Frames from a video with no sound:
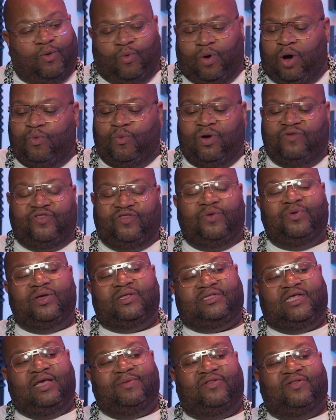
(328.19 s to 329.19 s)
Well, one thing we
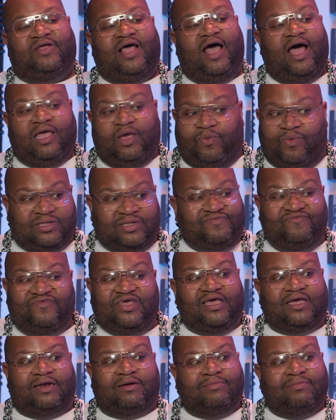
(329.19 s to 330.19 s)
can say about the guy, he wasn't
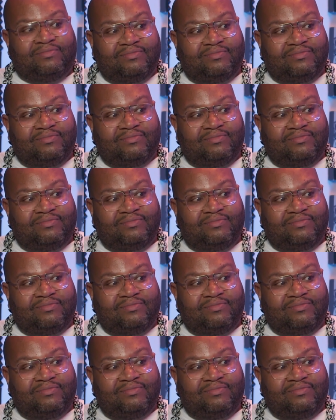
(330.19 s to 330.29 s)
vegan.